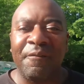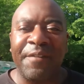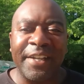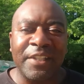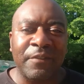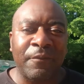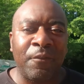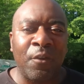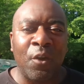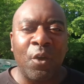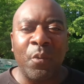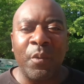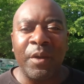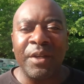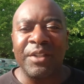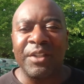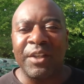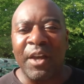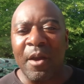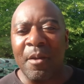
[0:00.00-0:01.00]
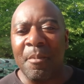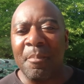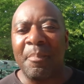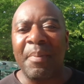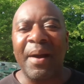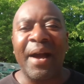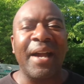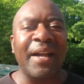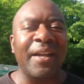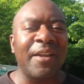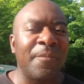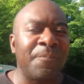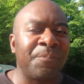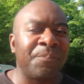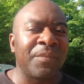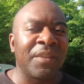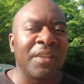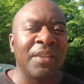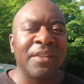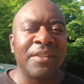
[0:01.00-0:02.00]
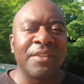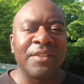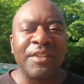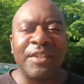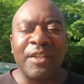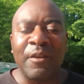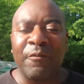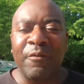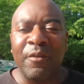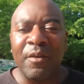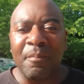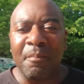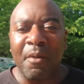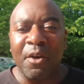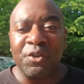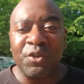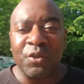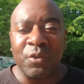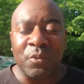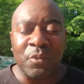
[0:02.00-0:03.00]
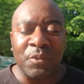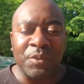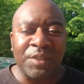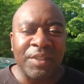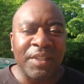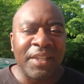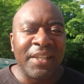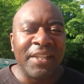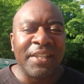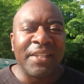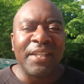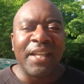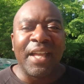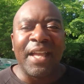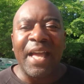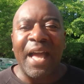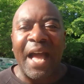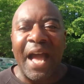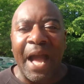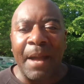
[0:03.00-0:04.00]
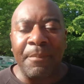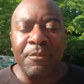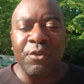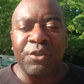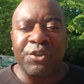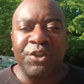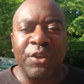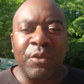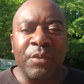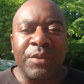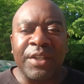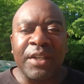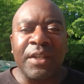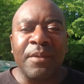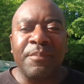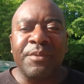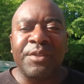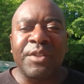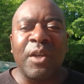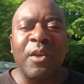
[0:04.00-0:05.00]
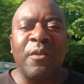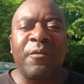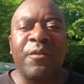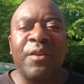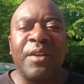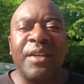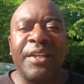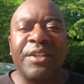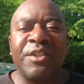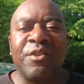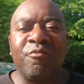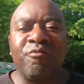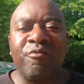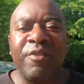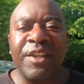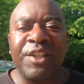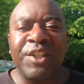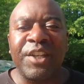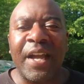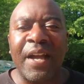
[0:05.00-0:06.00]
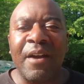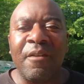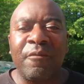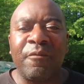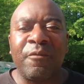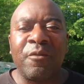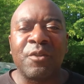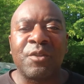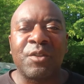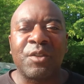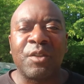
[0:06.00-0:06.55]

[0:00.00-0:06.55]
fast forward, go back to different modules. I'm your tutor, so if you need to reach out for